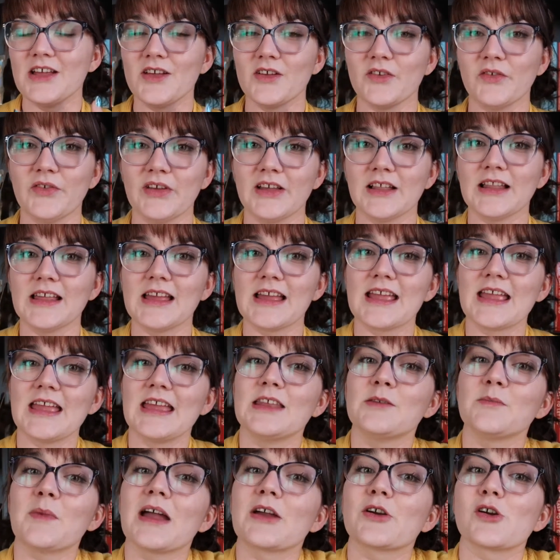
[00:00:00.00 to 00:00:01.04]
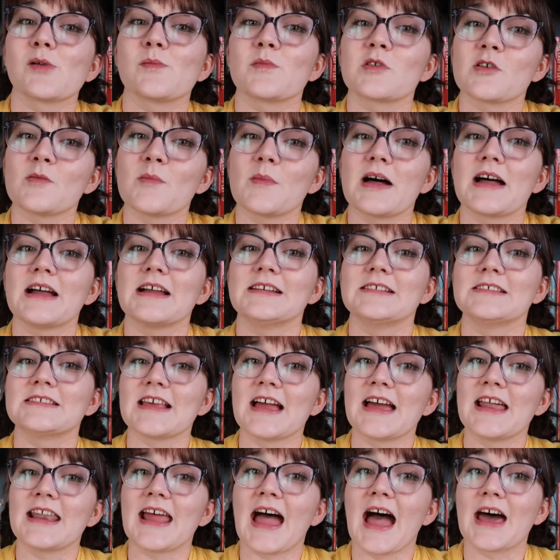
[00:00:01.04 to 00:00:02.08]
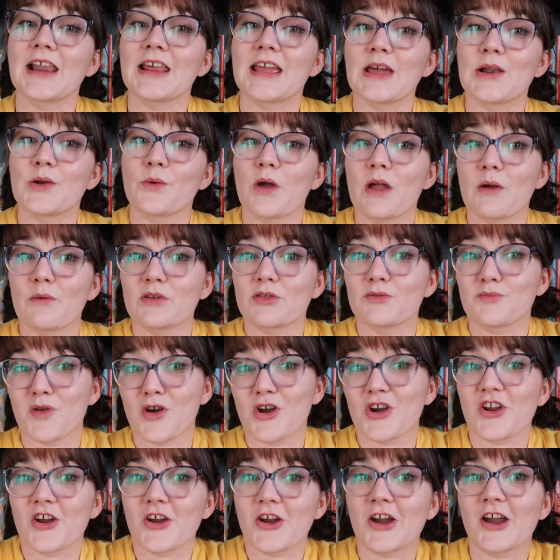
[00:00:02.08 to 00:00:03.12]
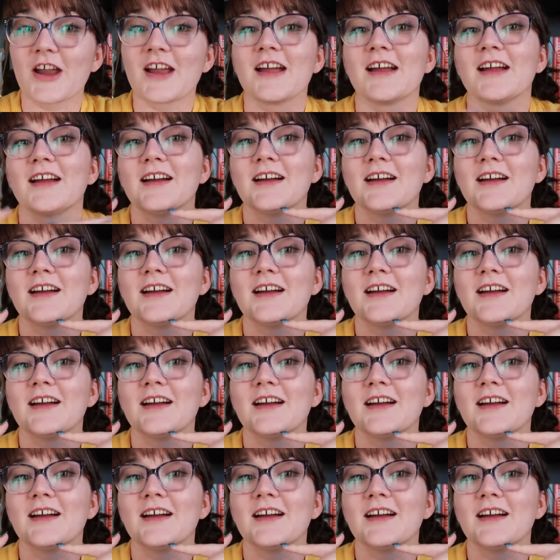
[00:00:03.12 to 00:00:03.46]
filling in my Criminal Minds and How to Get Away with Murder,